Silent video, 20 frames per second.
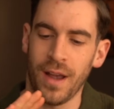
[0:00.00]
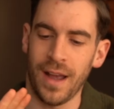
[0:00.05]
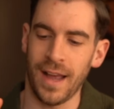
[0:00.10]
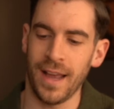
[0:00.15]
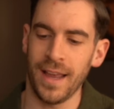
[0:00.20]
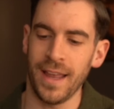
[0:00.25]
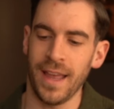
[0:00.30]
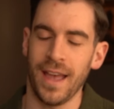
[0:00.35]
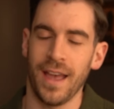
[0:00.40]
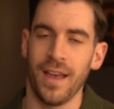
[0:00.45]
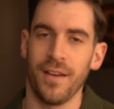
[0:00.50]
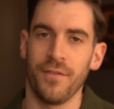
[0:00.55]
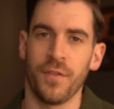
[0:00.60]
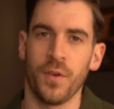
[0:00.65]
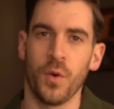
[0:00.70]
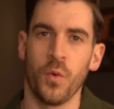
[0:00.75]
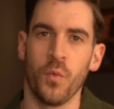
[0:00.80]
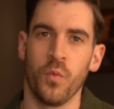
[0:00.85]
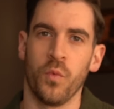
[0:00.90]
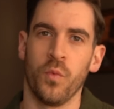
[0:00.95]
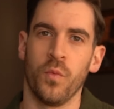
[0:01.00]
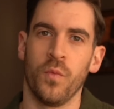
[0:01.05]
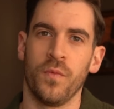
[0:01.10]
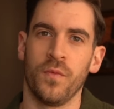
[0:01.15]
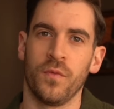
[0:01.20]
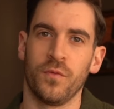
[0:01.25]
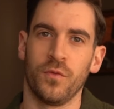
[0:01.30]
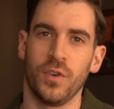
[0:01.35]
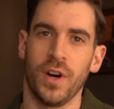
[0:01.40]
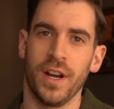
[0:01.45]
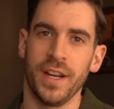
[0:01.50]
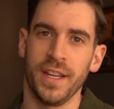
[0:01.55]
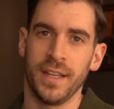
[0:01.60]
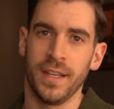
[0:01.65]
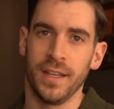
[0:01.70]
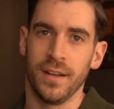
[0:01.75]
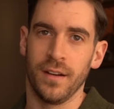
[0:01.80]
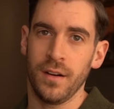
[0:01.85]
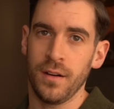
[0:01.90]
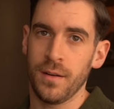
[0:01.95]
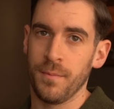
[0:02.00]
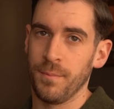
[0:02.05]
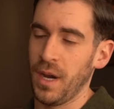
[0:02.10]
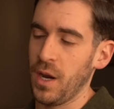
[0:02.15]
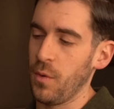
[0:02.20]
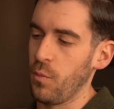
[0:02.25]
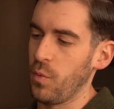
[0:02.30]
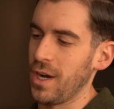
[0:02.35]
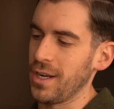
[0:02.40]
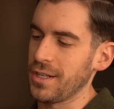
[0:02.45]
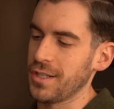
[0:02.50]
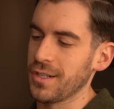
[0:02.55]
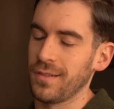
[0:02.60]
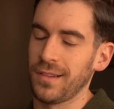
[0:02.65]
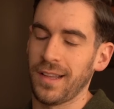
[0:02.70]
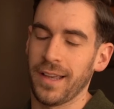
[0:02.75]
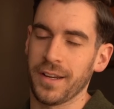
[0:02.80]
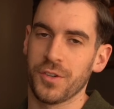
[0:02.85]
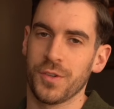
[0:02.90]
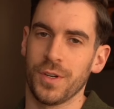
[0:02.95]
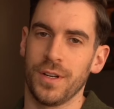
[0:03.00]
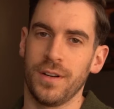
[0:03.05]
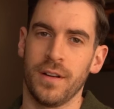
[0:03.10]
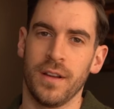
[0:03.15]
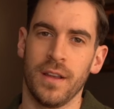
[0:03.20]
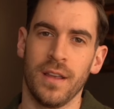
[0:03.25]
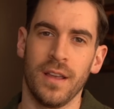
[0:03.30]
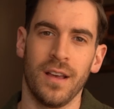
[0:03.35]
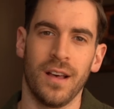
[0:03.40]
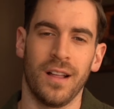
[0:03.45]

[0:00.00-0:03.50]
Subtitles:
I have right here my watch collection.